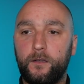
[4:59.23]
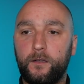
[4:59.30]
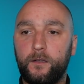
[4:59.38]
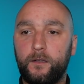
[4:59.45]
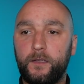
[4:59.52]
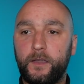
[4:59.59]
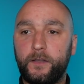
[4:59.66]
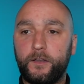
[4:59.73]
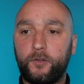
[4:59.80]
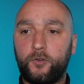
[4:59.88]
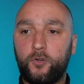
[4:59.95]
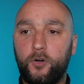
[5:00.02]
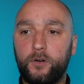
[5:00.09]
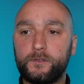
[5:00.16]
in the
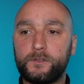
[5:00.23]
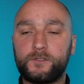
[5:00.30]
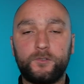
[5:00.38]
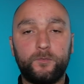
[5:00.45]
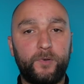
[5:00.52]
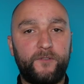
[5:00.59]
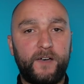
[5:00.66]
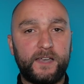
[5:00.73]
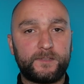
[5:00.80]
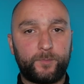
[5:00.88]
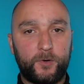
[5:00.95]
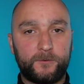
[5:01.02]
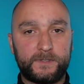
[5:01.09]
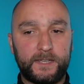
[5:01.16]
court-supervised
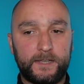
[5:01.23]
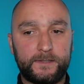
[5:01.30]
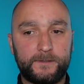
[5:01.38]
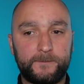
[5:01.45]
process.